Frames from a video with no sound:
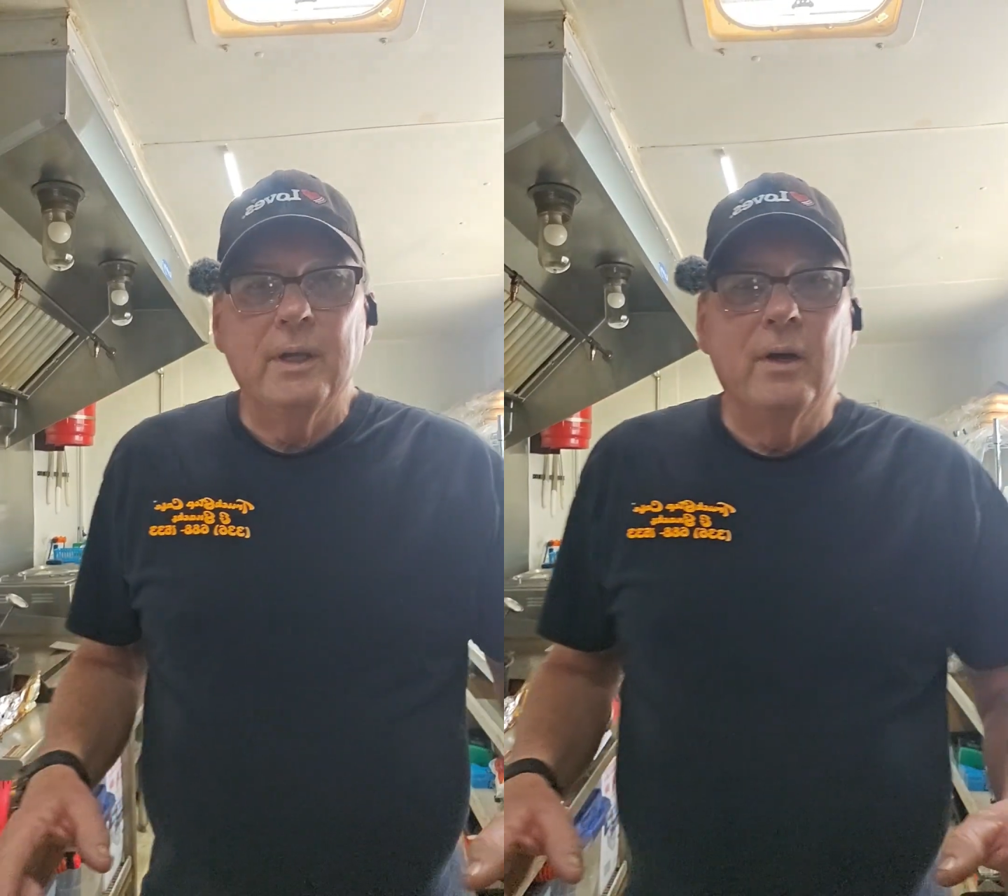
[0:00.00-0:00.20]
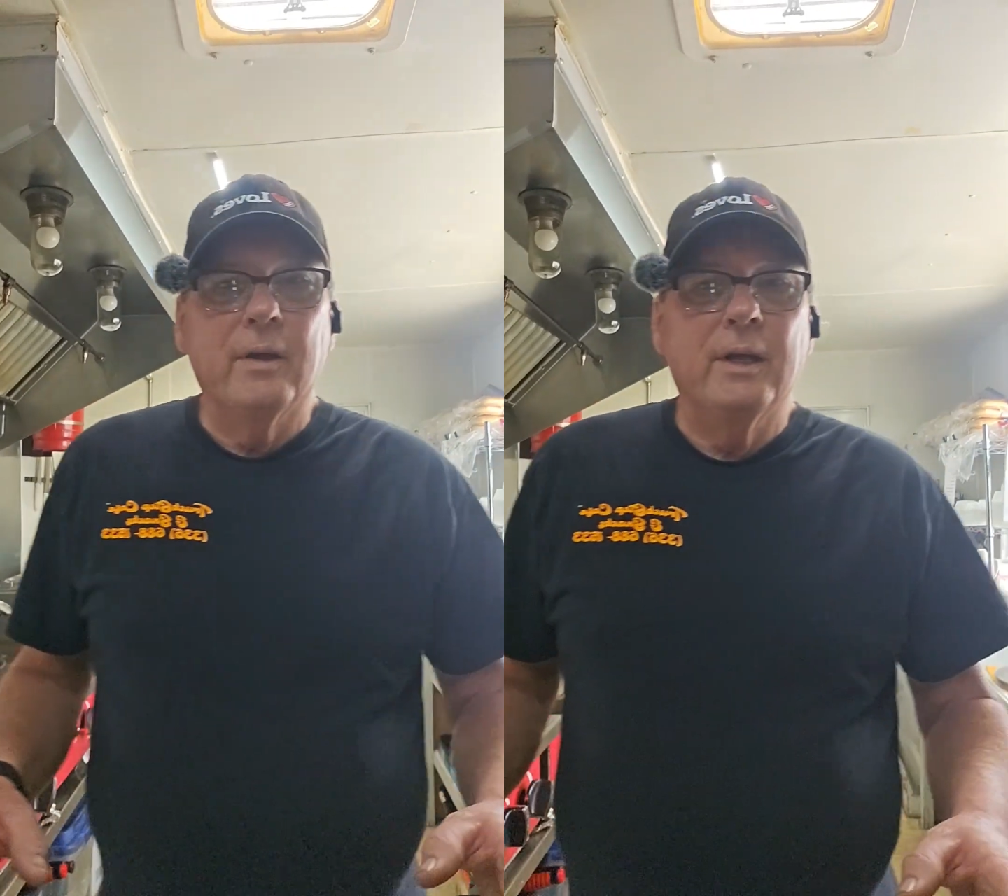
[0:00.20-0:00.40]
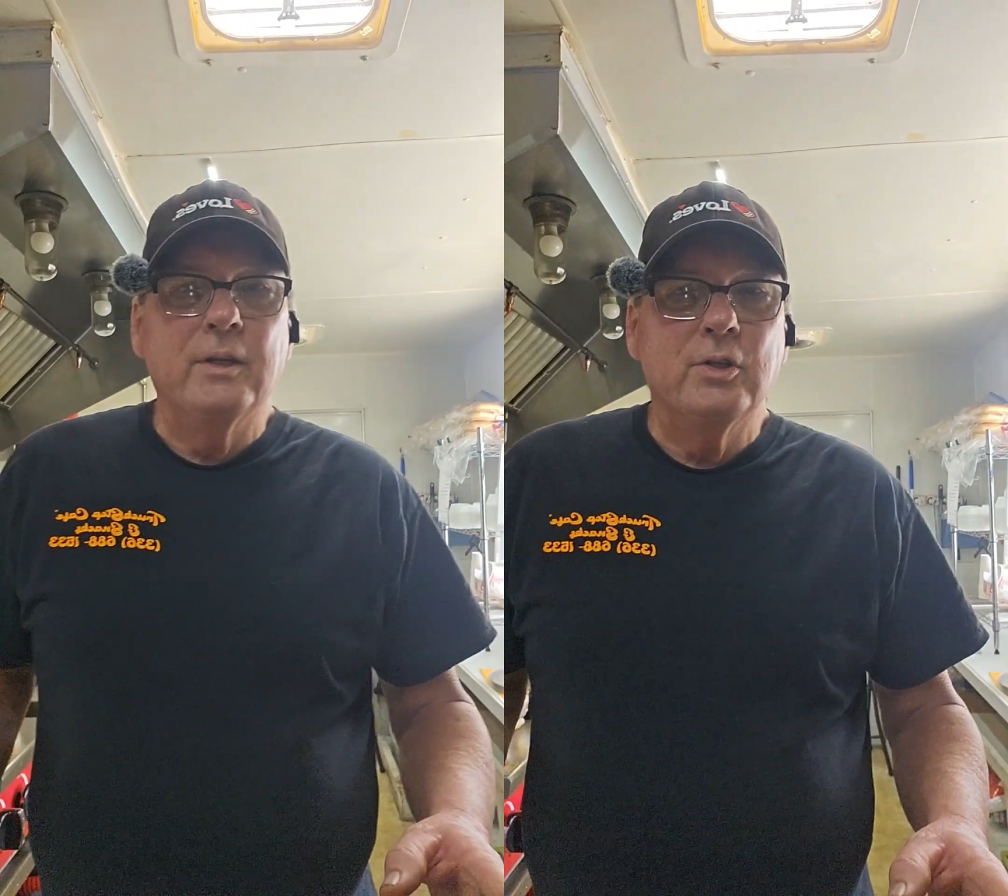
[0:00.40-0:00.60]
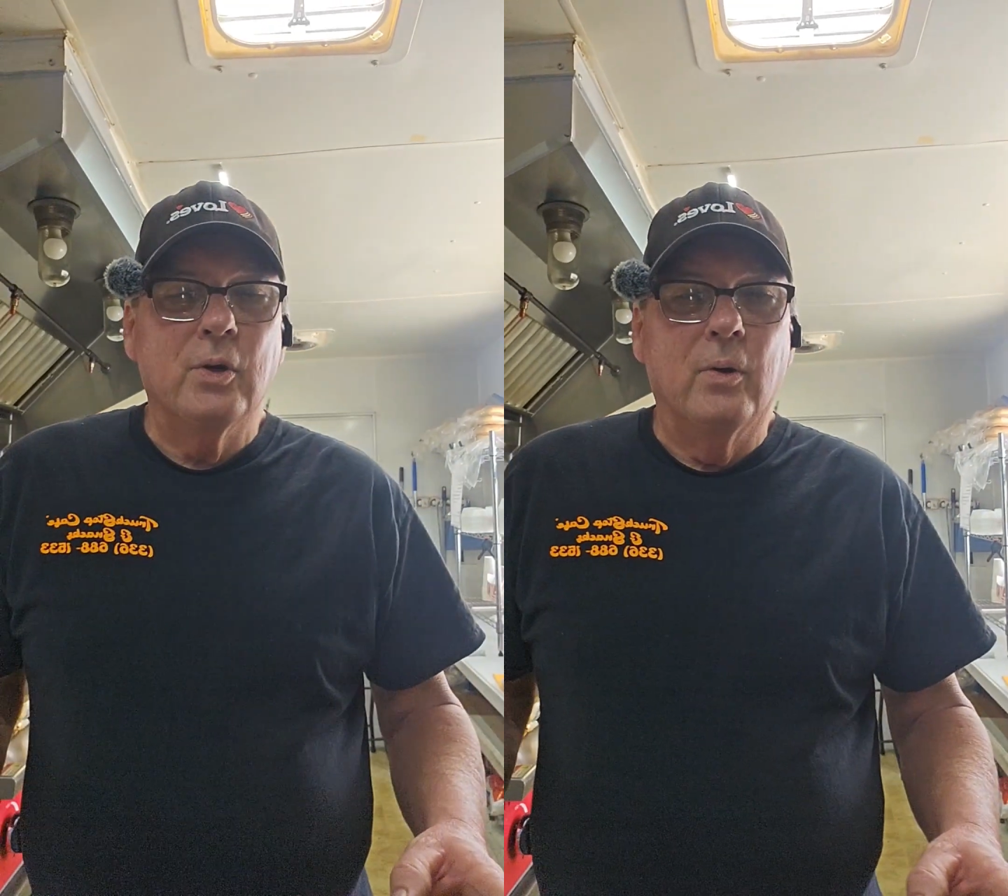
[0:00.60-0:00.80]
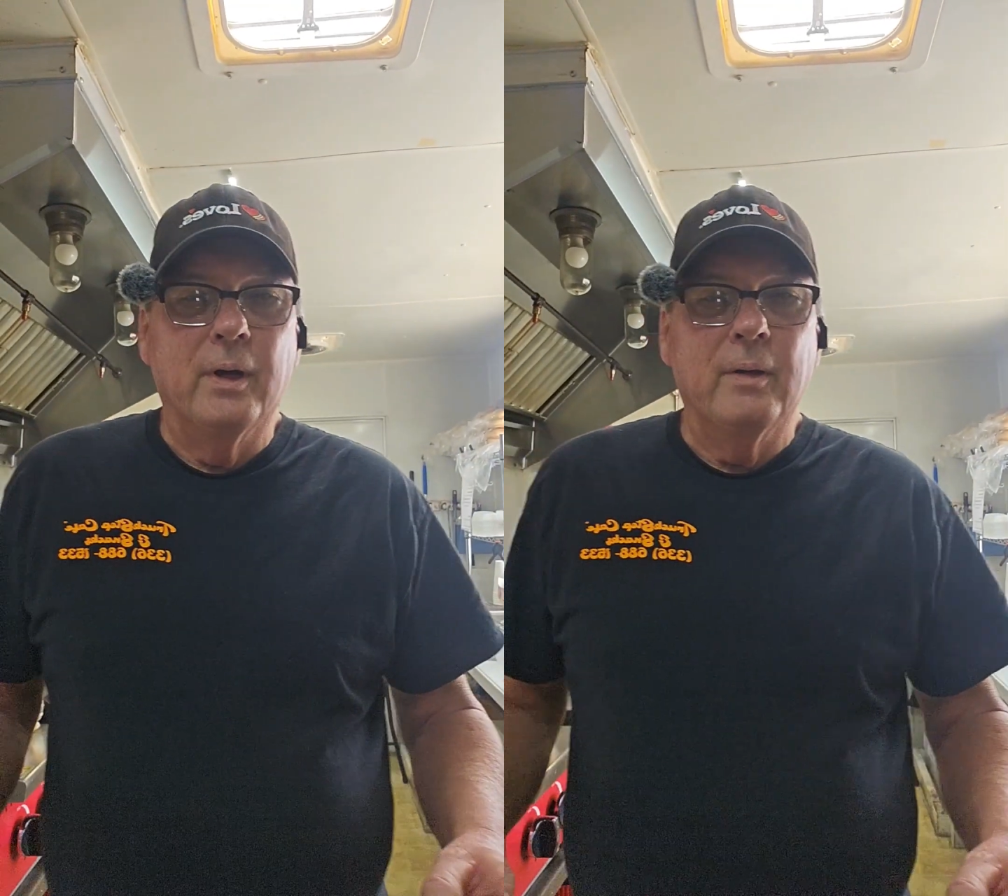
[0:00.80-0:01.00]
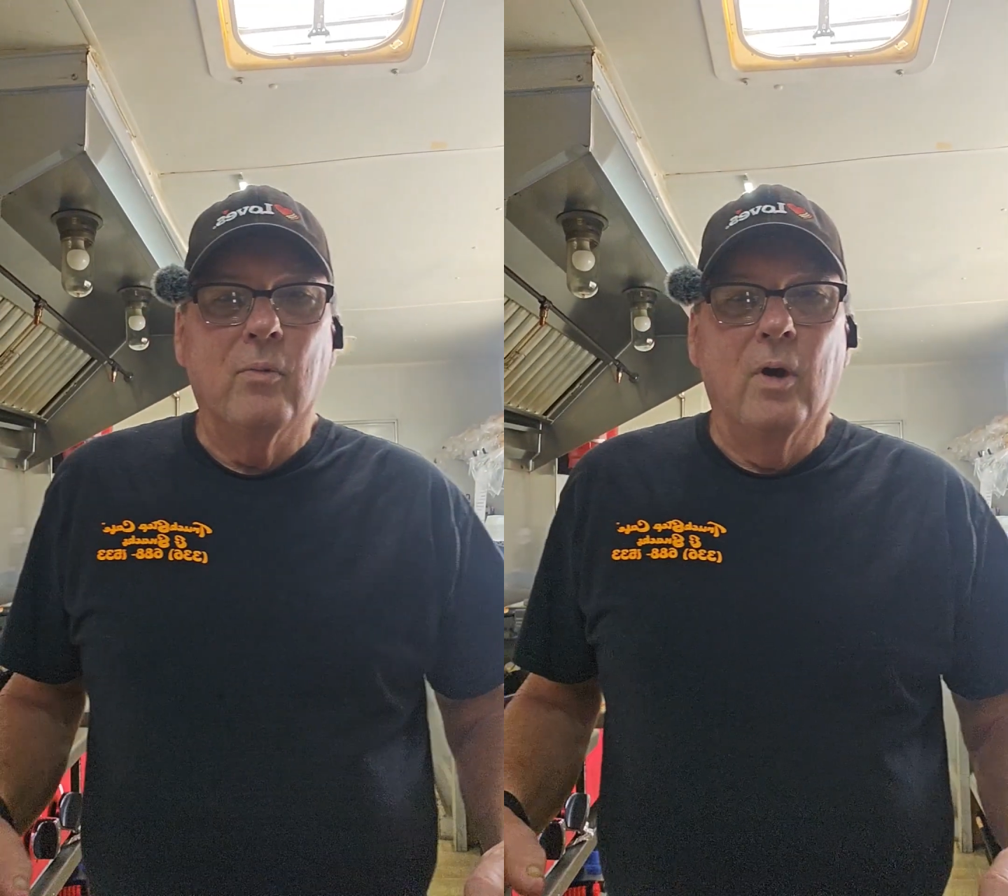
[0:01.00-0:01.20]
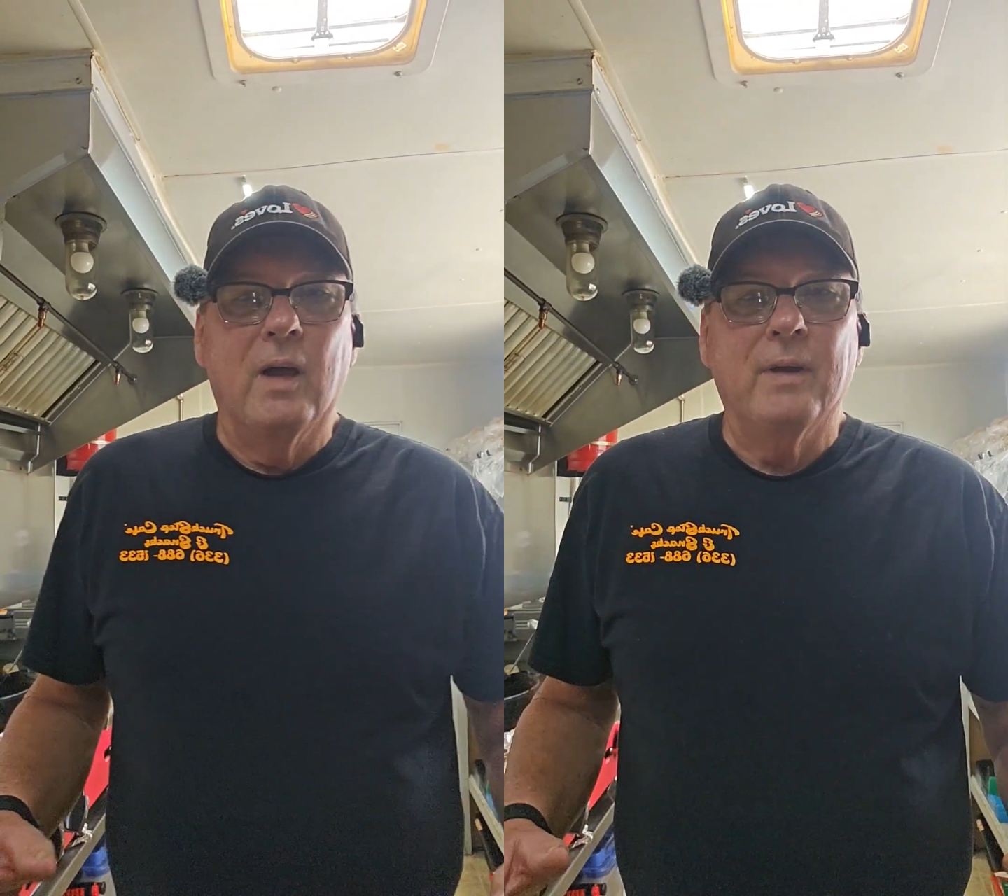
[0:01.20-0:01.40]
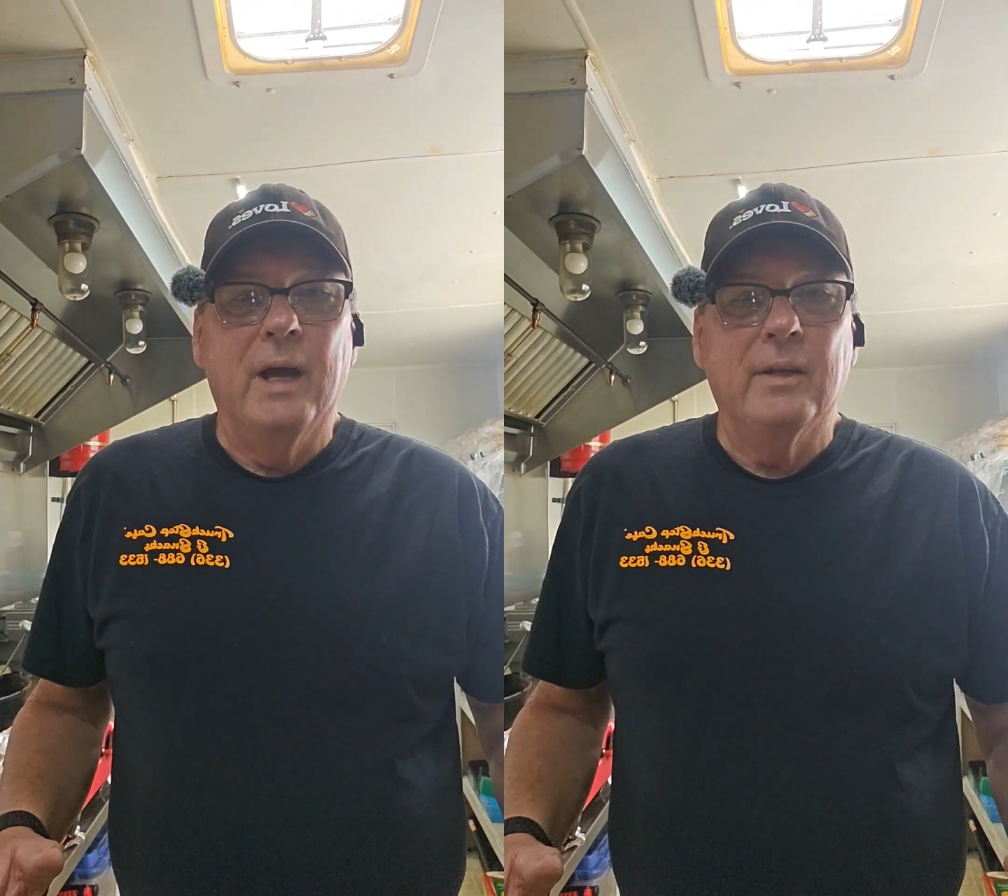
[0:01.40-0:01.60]
really going to enjoy it,
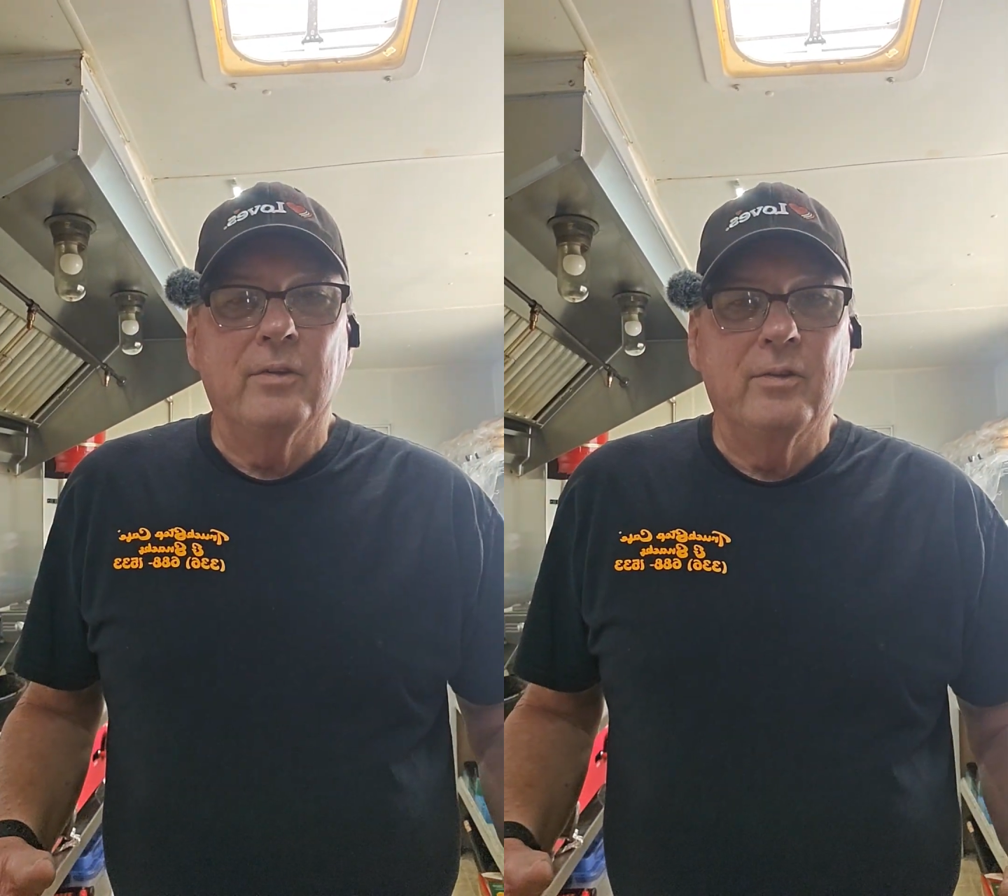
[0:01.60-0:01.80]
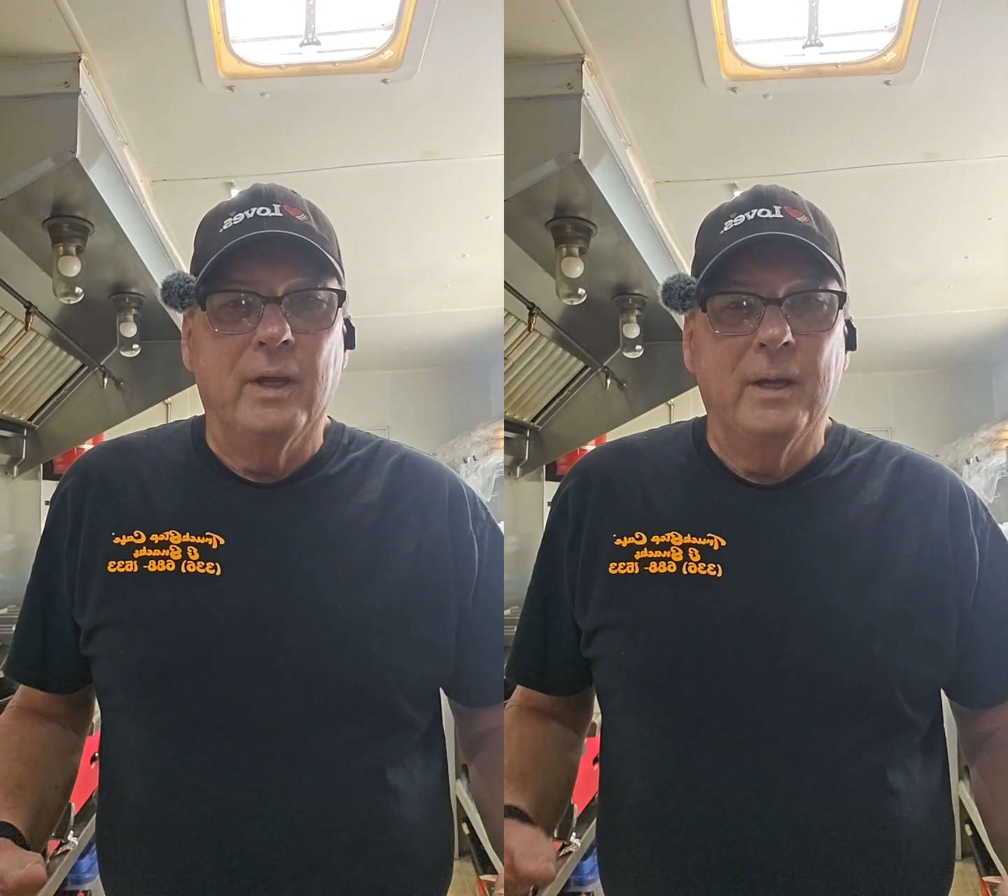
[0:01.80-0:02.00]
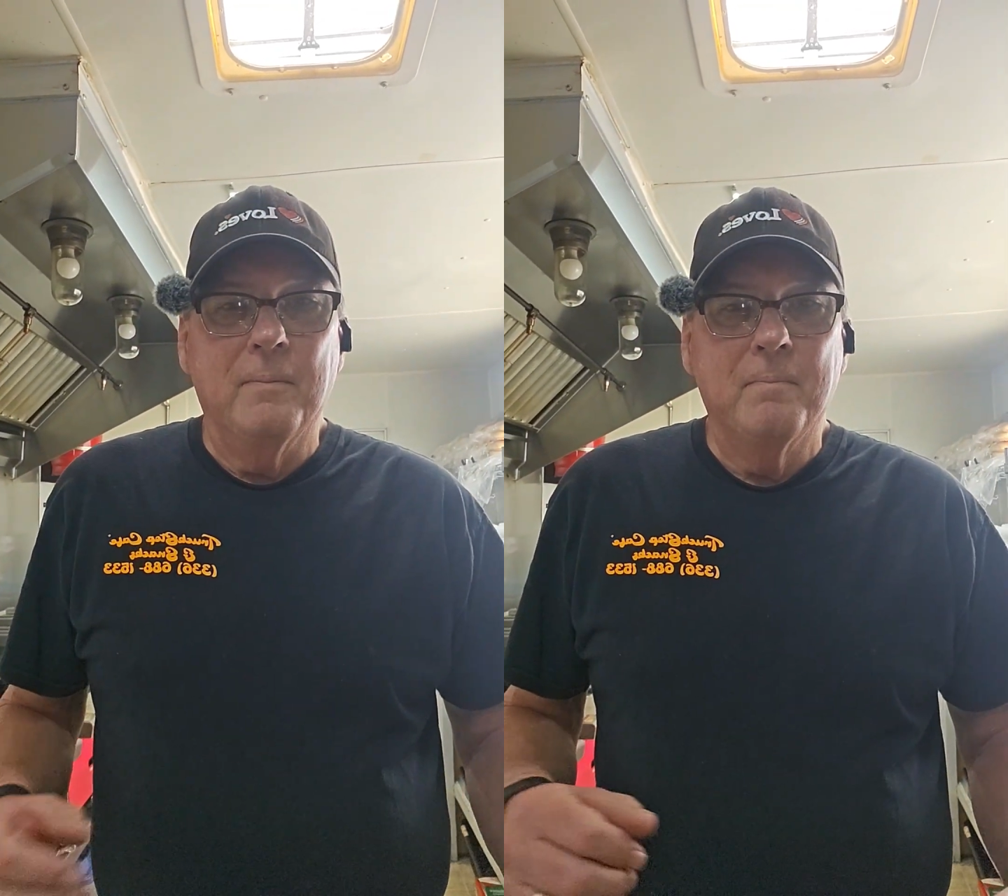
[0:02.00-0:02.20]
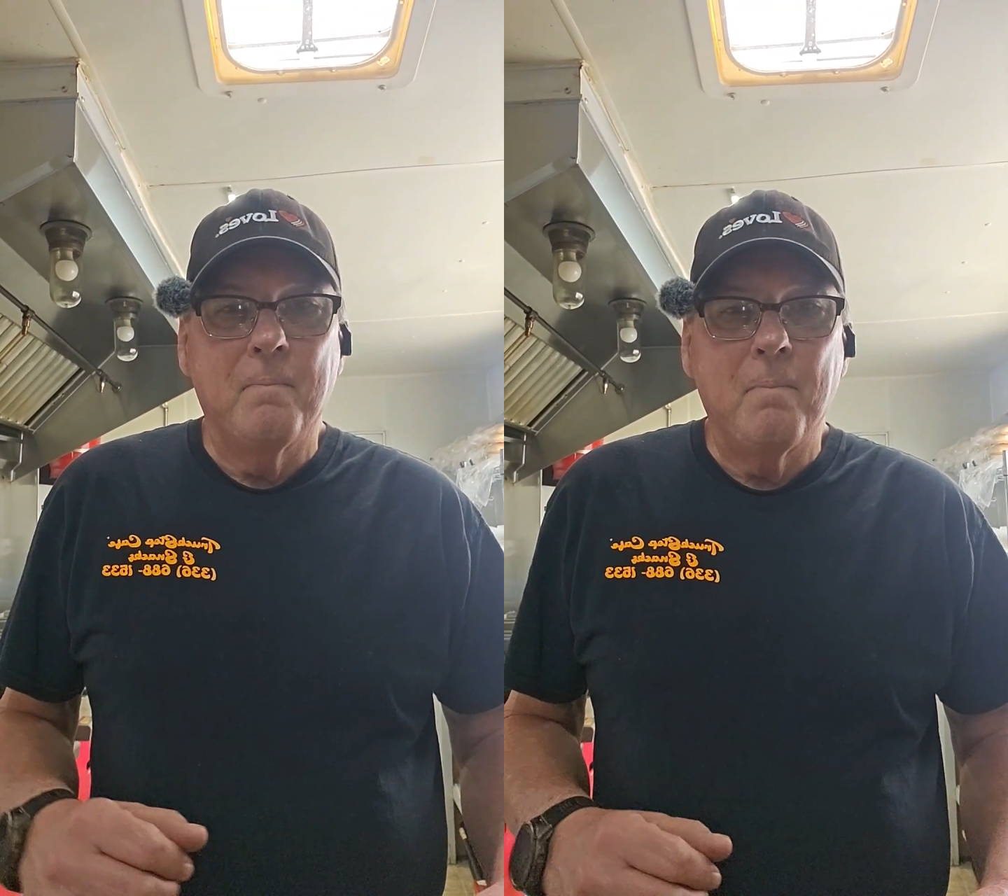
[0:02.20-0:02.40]
what I've got to say.